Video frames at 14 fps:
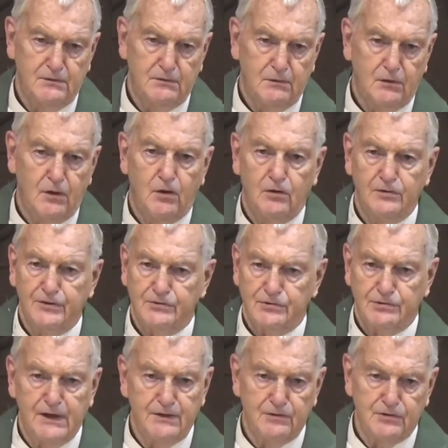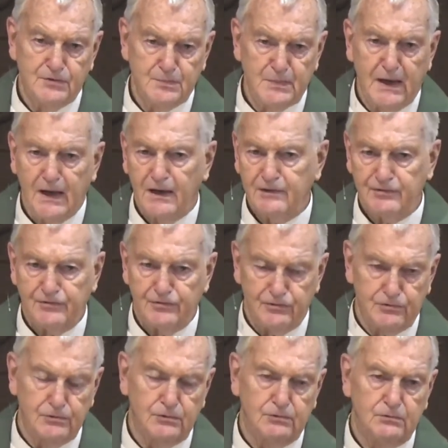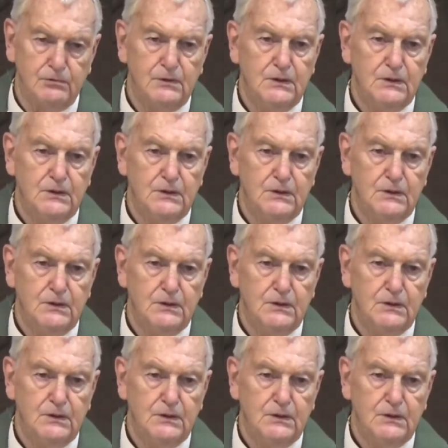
All the traders passed through